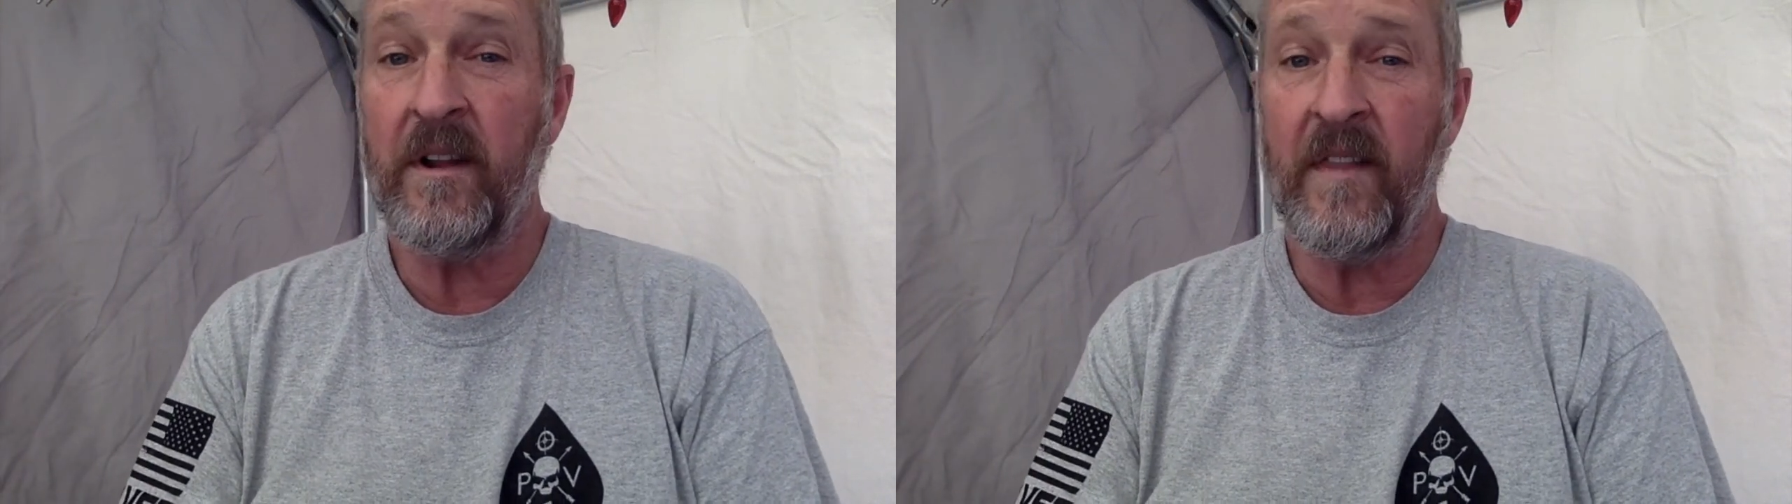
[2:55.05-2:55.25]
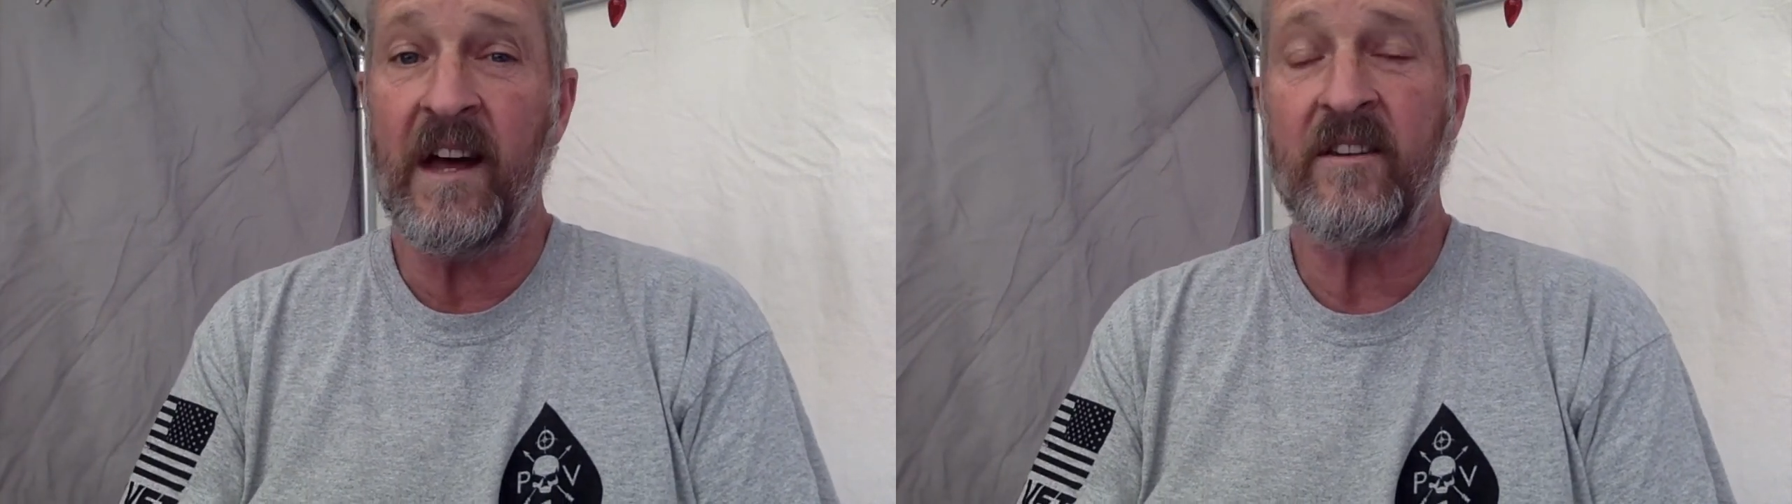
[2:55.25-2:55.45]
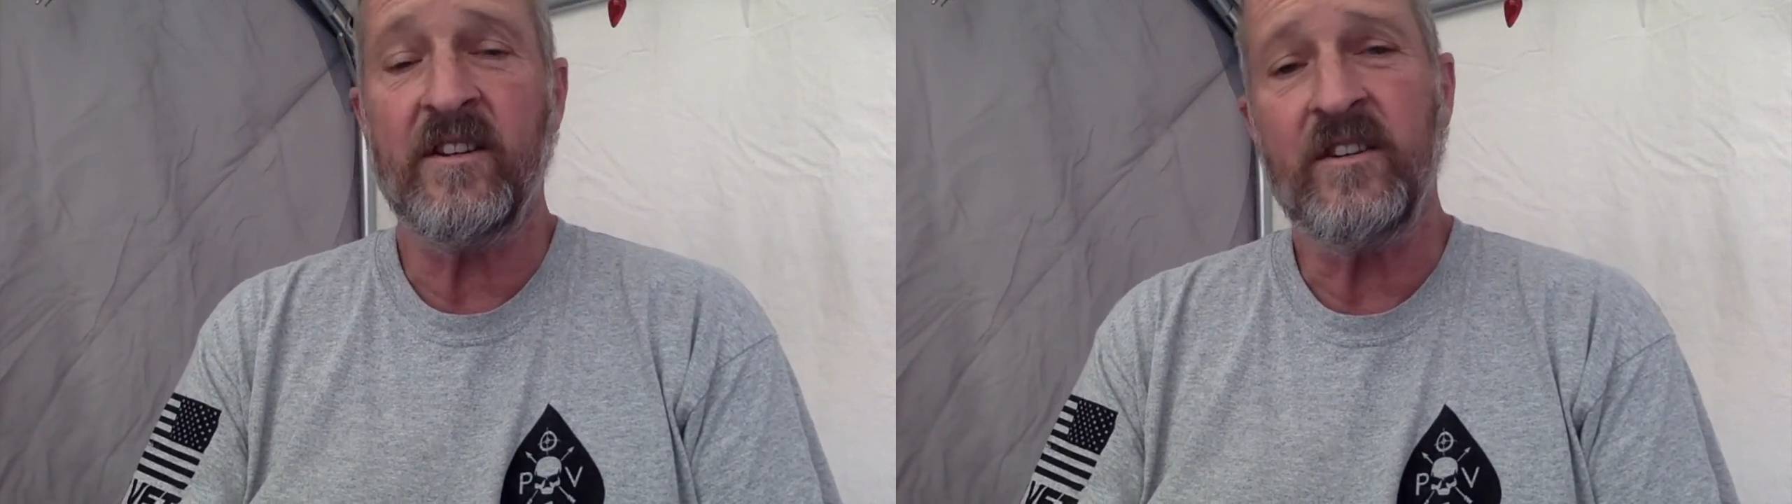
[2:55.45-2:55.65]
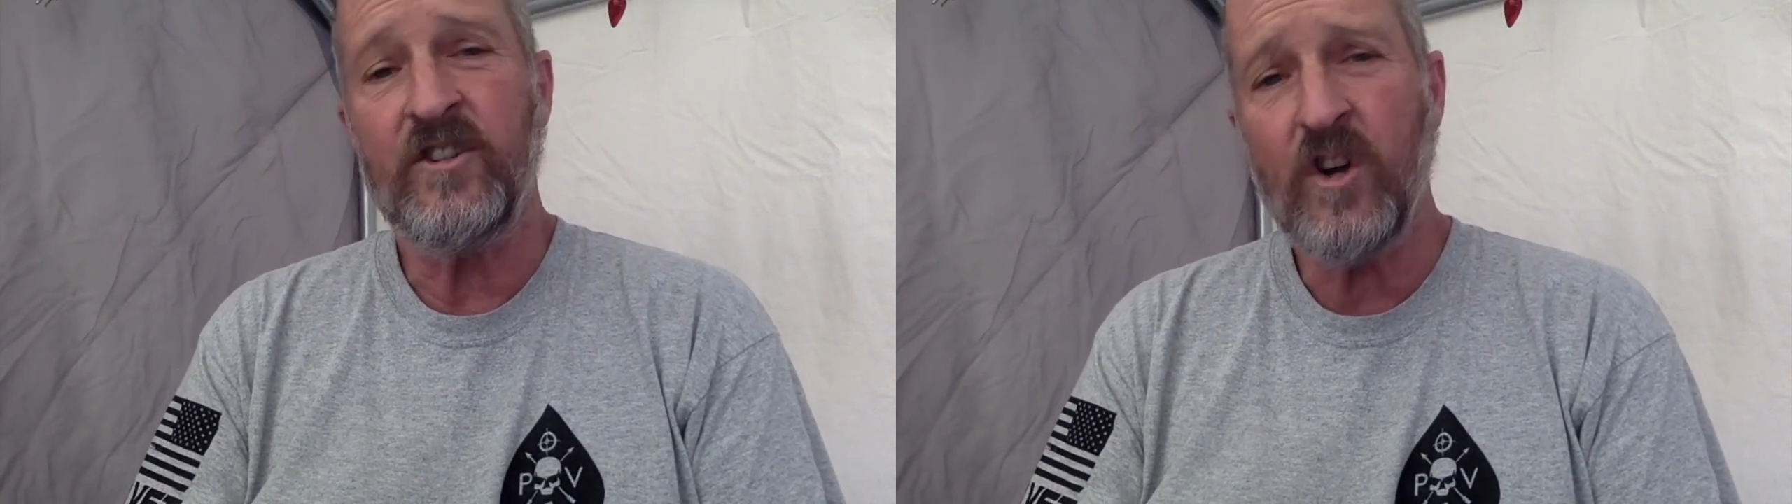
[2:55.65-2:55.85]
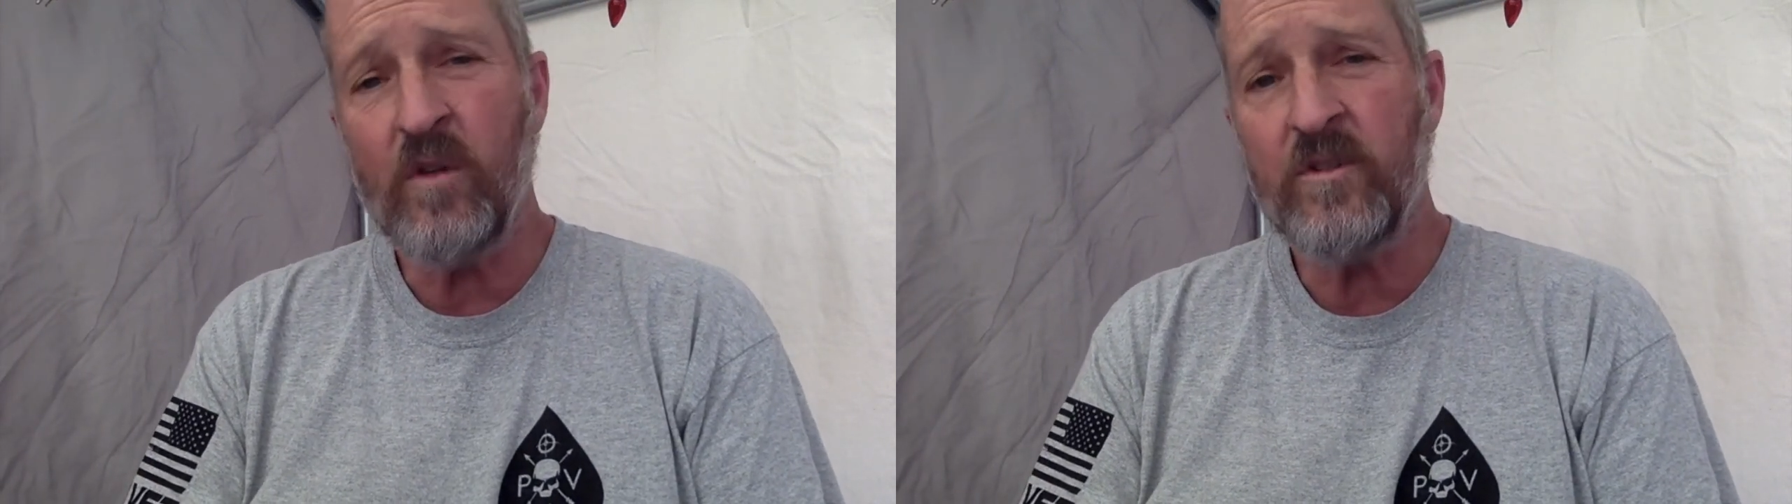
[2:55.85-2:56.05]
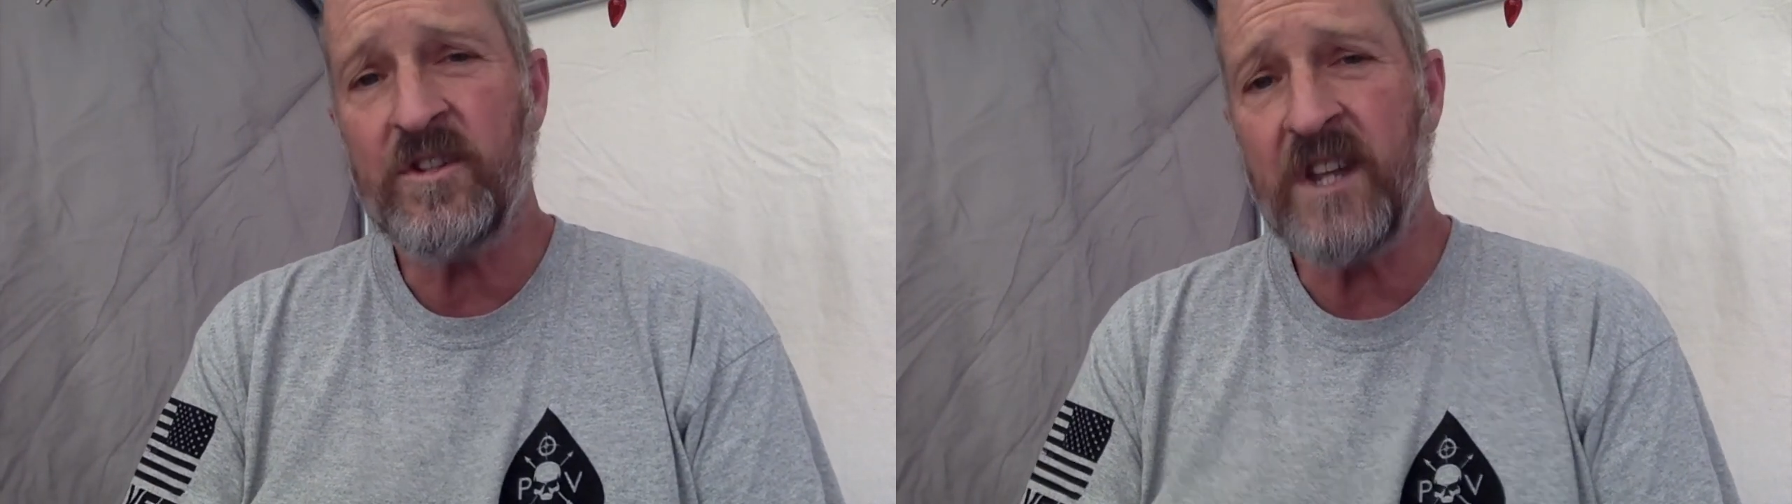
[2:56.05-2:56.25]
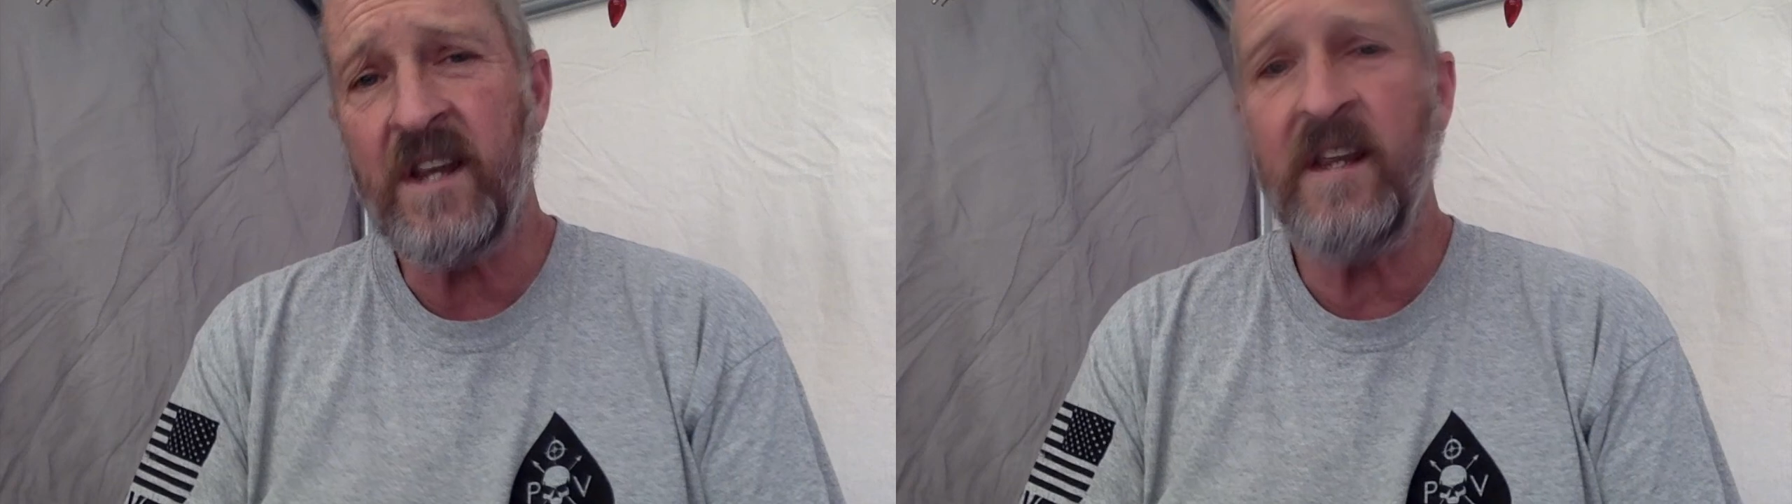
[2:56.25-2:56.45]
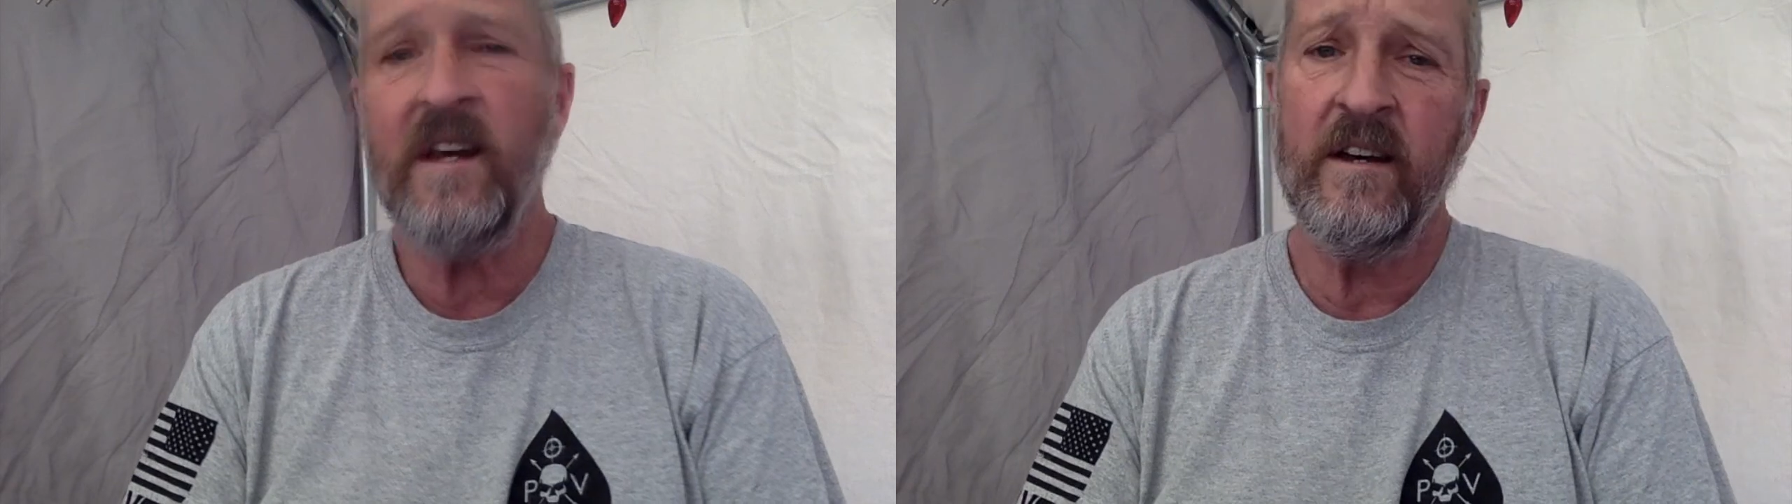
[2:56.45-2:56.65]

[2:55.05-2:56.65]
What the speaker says: that did Joe see.